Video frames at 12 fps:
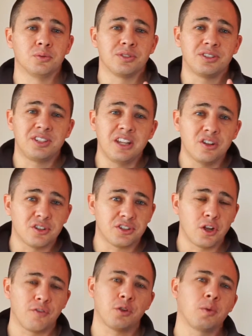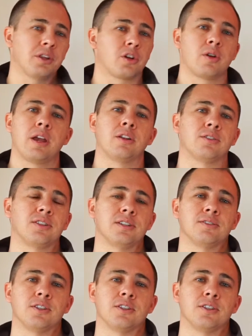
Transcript: see yourself the way the Creator sees